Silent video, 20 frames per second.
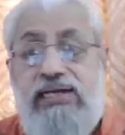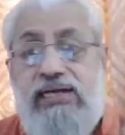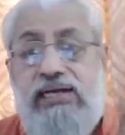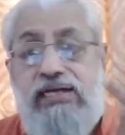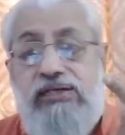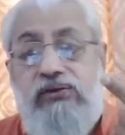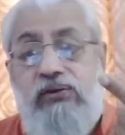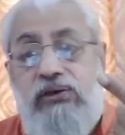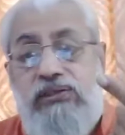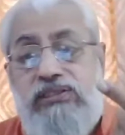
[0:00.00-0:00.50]

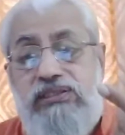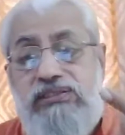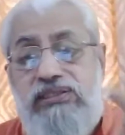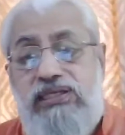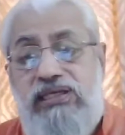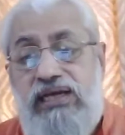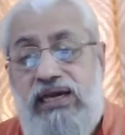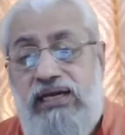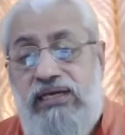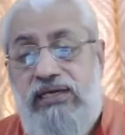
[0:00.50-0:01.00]
connect all the
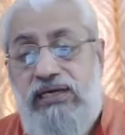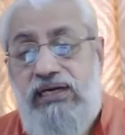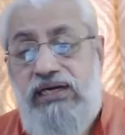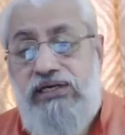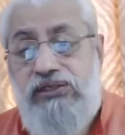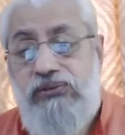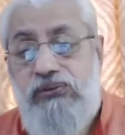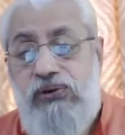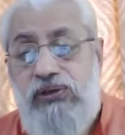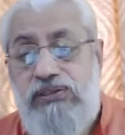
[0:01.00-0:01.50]
three, I
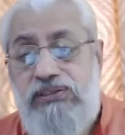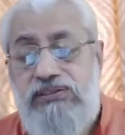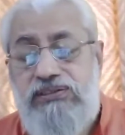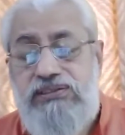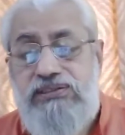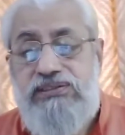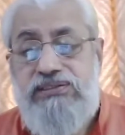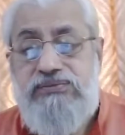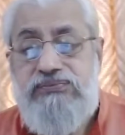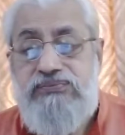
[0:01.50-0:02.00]
relate to all the
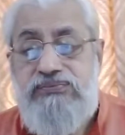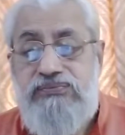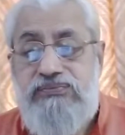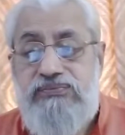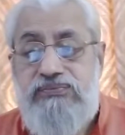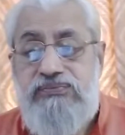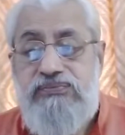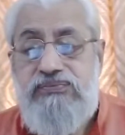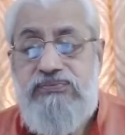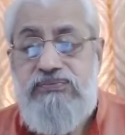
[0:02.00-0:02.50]
three.
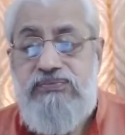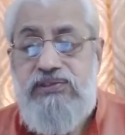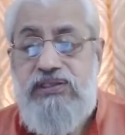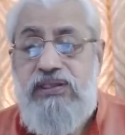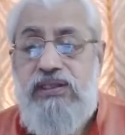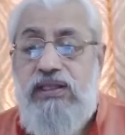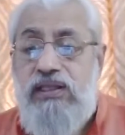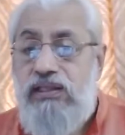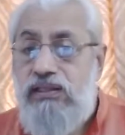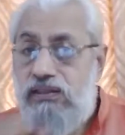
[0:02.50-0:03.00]

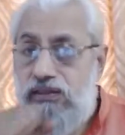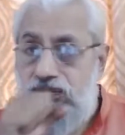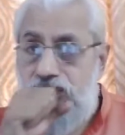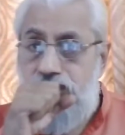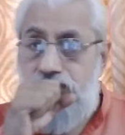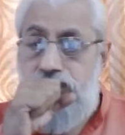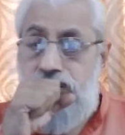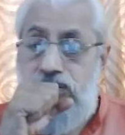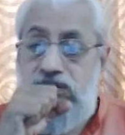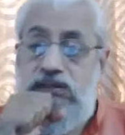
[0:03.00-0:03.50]

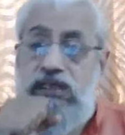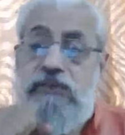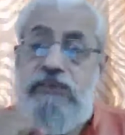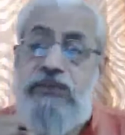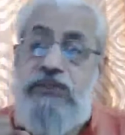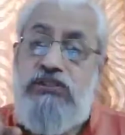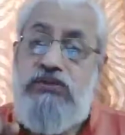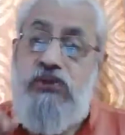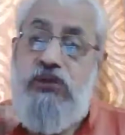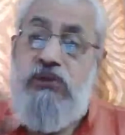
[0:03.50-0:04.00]
That
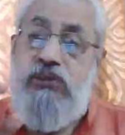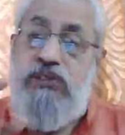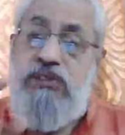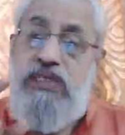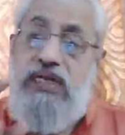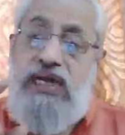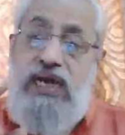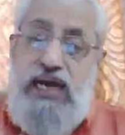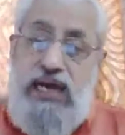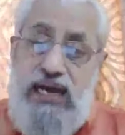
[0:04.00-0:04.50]
means
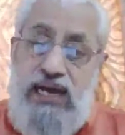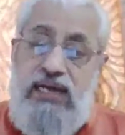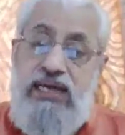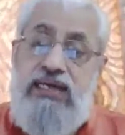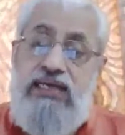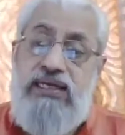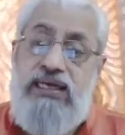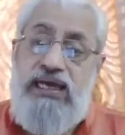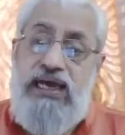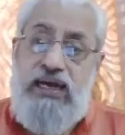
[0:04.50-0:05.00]
what? I
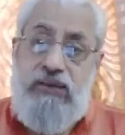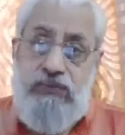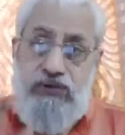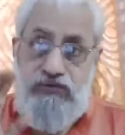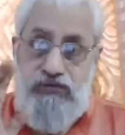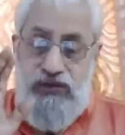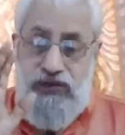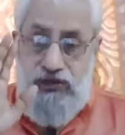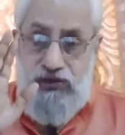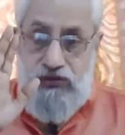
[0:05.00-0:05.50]
am
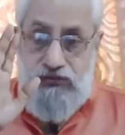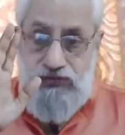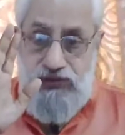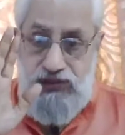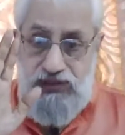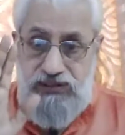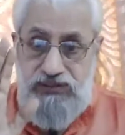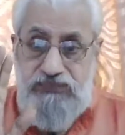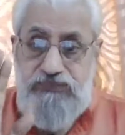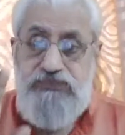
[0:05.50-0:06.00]
aware of
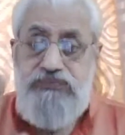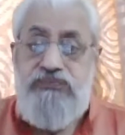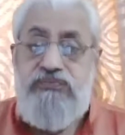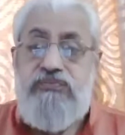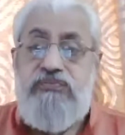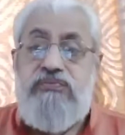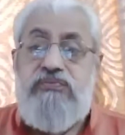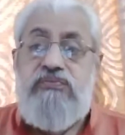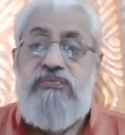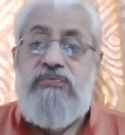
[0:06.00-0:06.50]
the
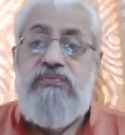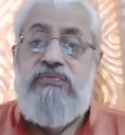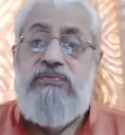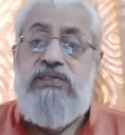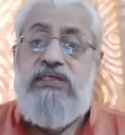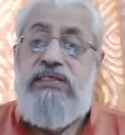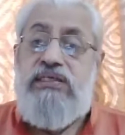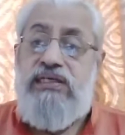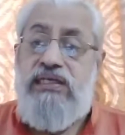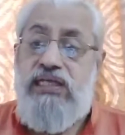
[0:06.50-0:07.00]

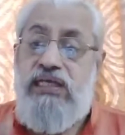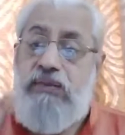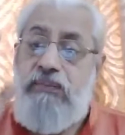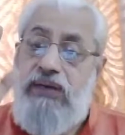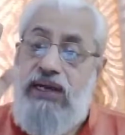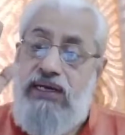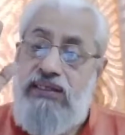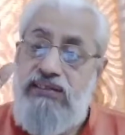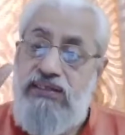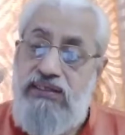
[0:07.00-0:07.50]

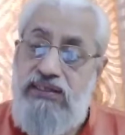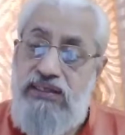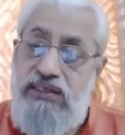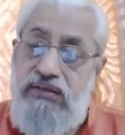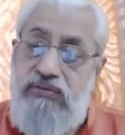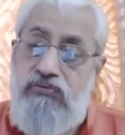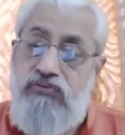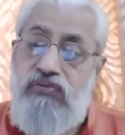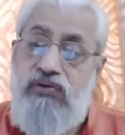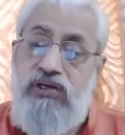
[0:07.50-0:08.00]
dream and the
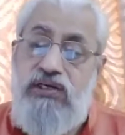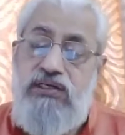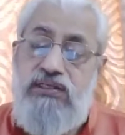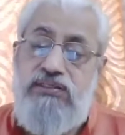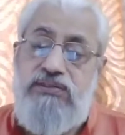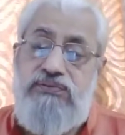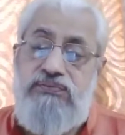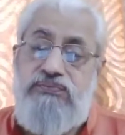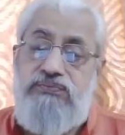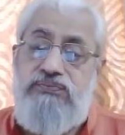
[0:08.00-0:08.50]
dream
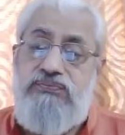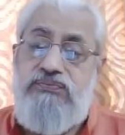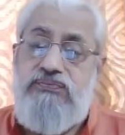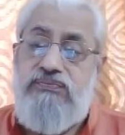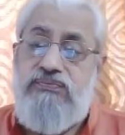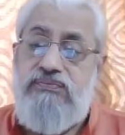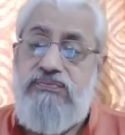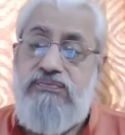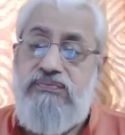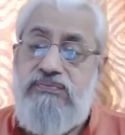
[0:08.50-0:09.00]
world.
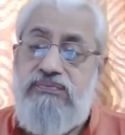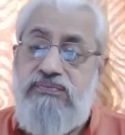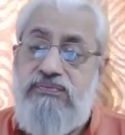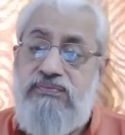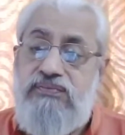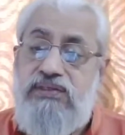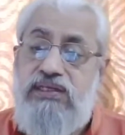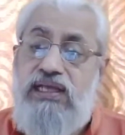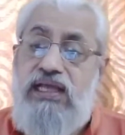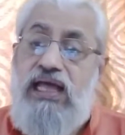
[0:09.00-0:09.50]

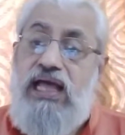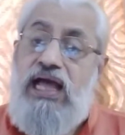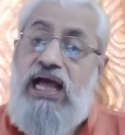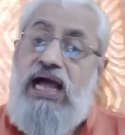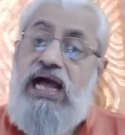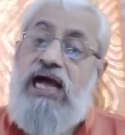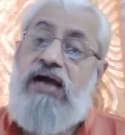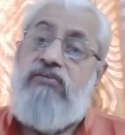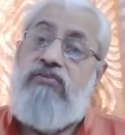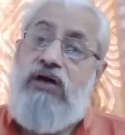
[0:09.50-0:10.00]

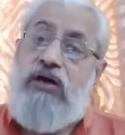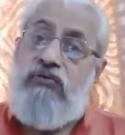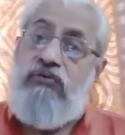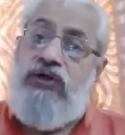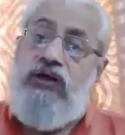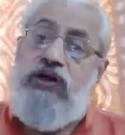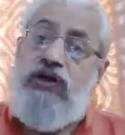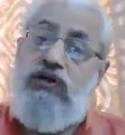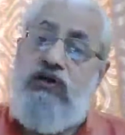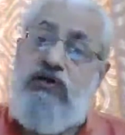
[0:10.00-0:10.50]
I am
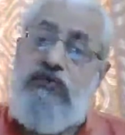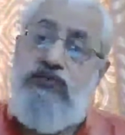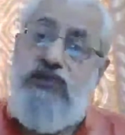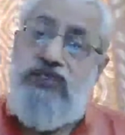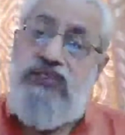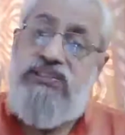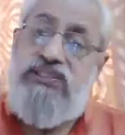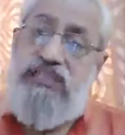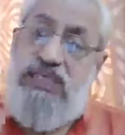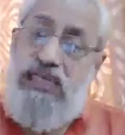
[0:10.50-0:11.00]
aware of
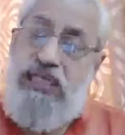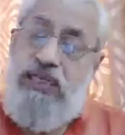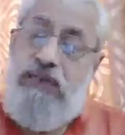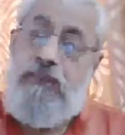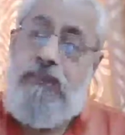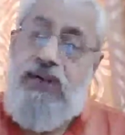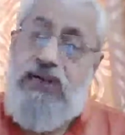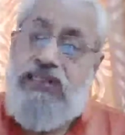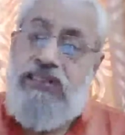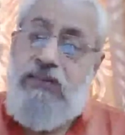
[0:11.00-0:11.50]
the
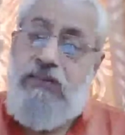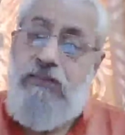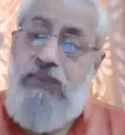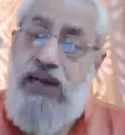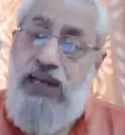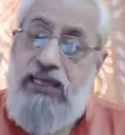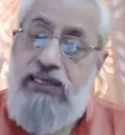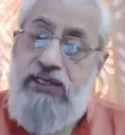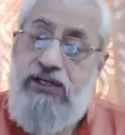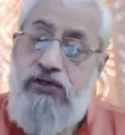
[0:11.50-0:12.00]
sleep and the
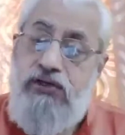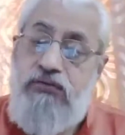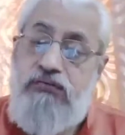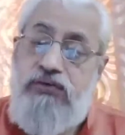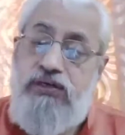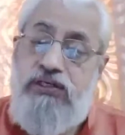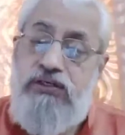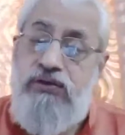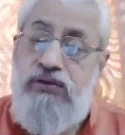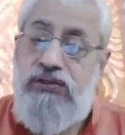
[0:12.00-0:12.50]
blanket
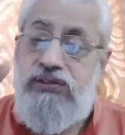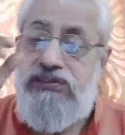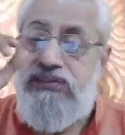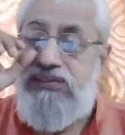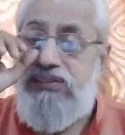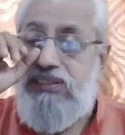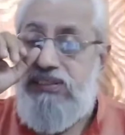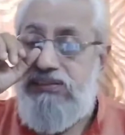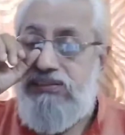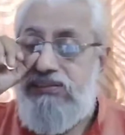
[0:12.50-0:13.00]
of
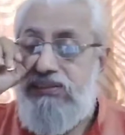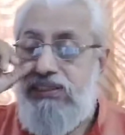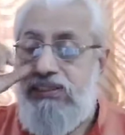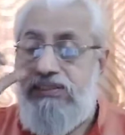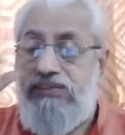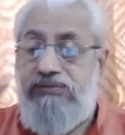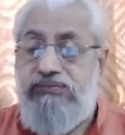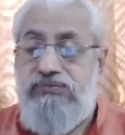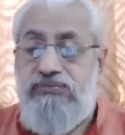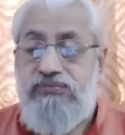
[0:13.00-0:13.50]
ignorance that is
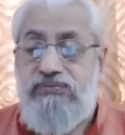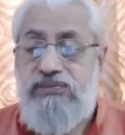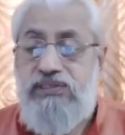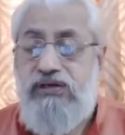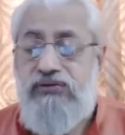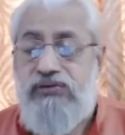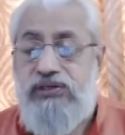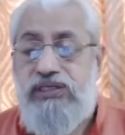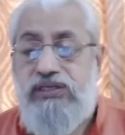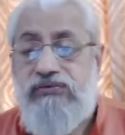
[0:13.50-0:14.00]
there,
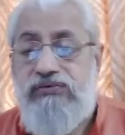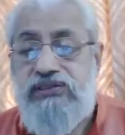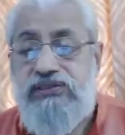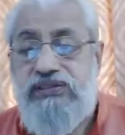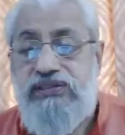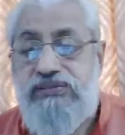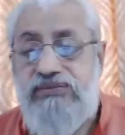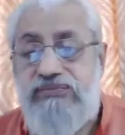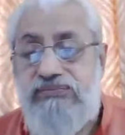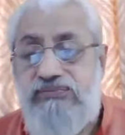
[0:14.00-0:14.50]
covering
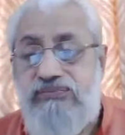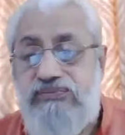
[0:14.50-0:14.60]
everything.